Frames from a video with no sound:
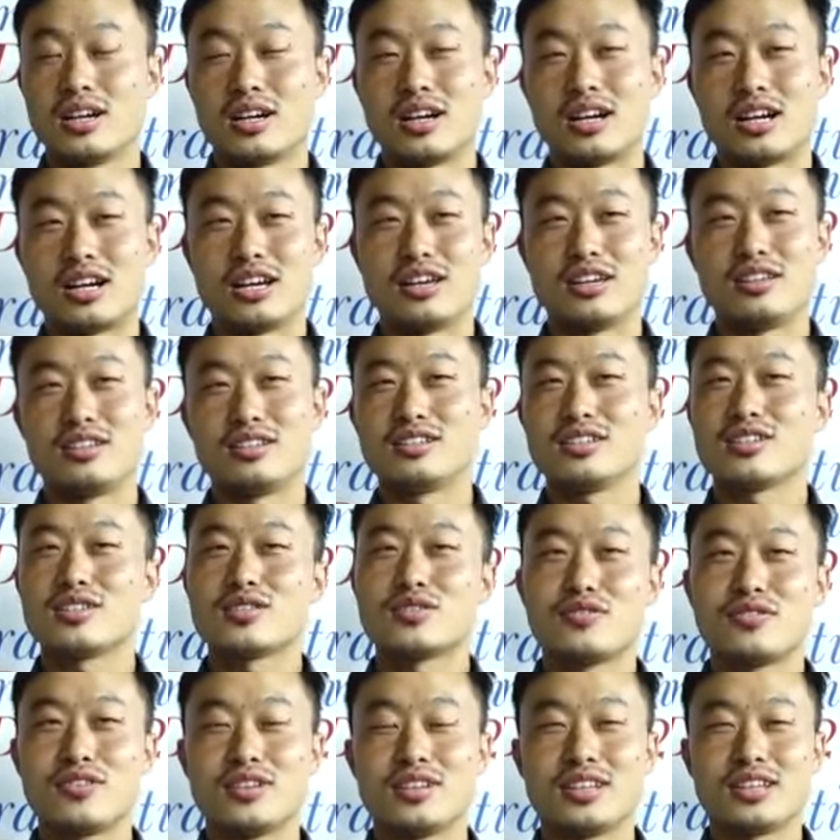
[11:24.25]
I
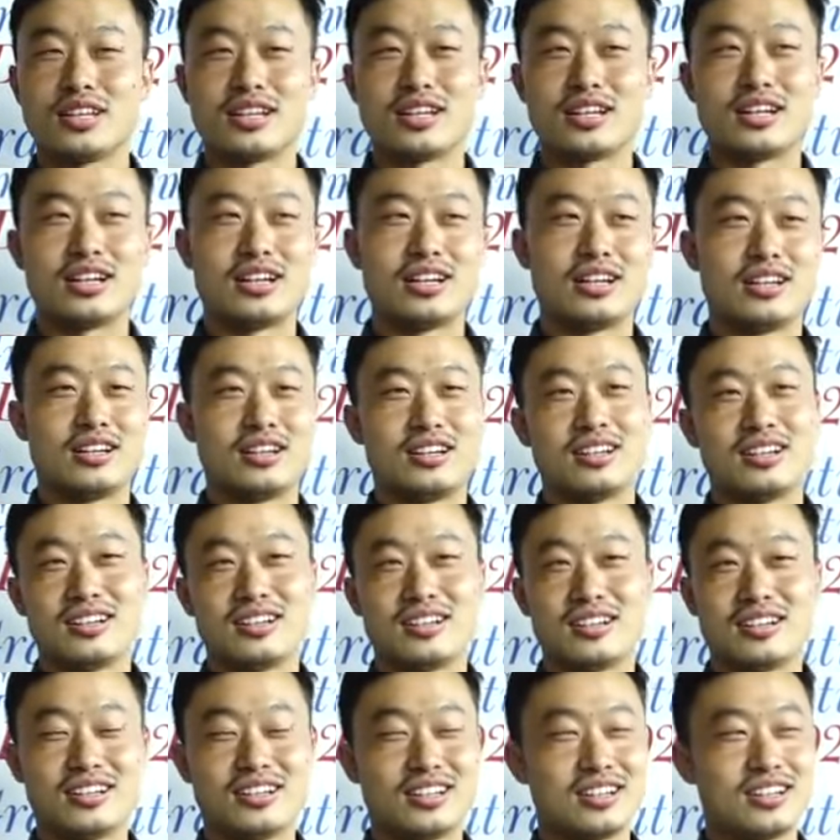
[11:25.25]
just feel that
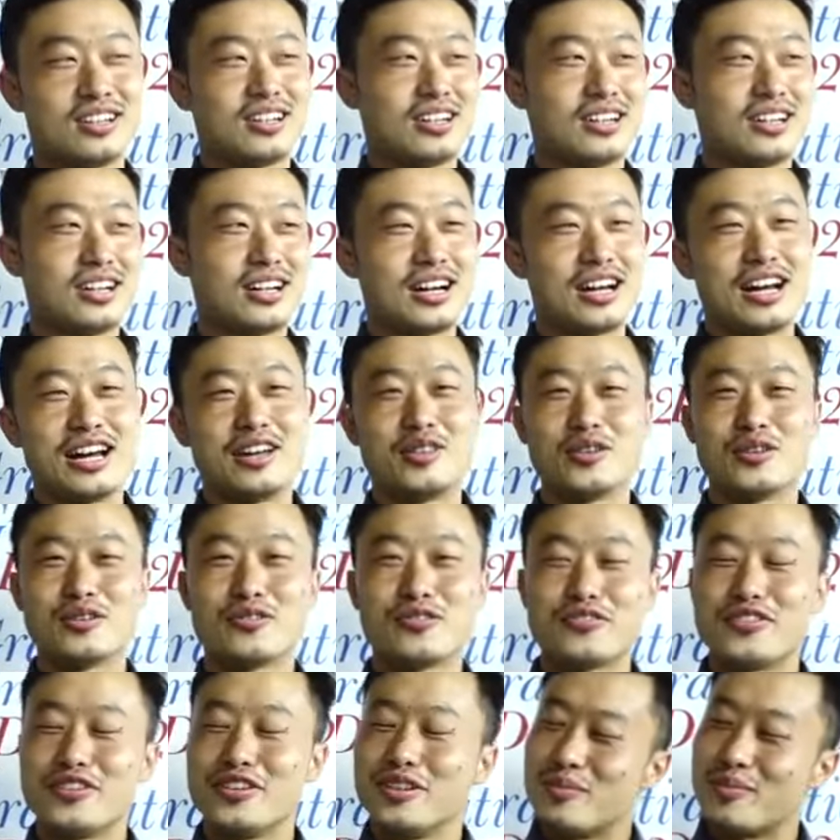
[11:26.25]
I
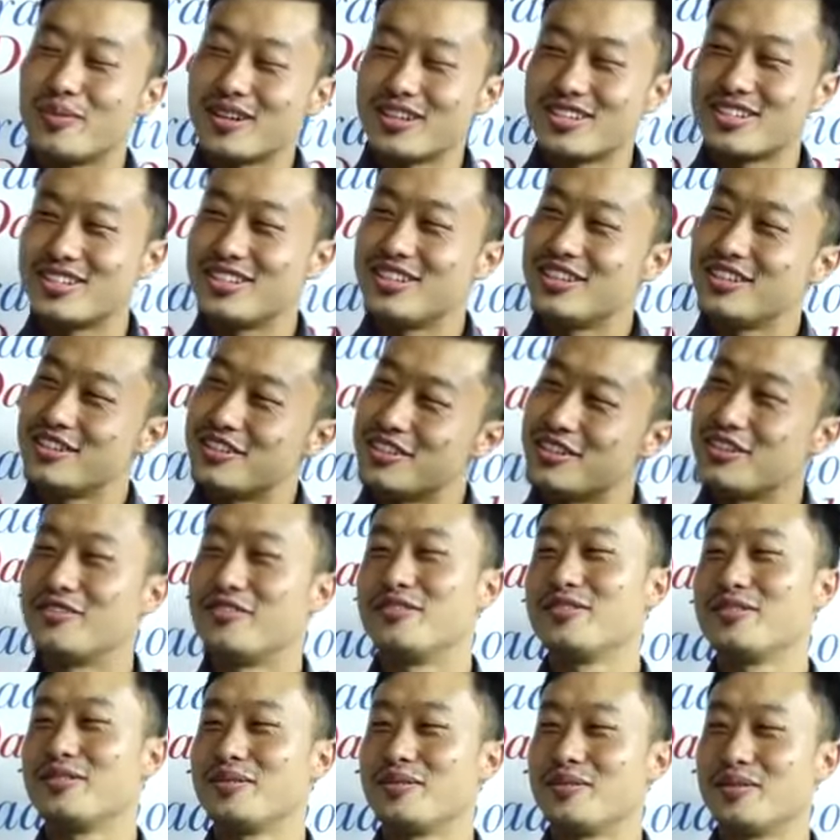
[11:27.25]
don't feel much deserve,
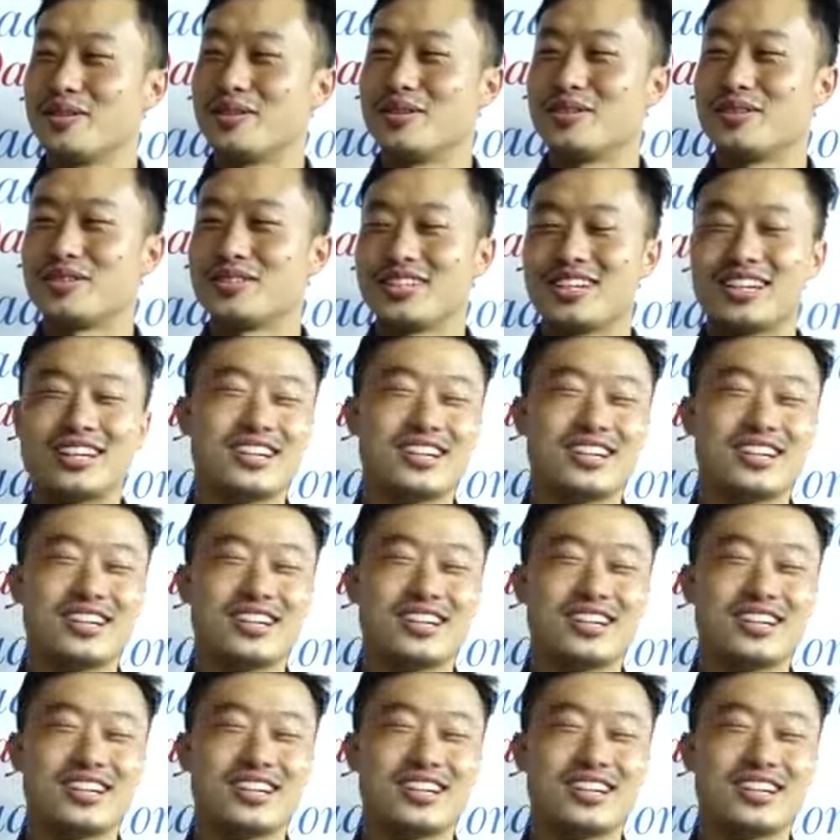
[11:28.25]
because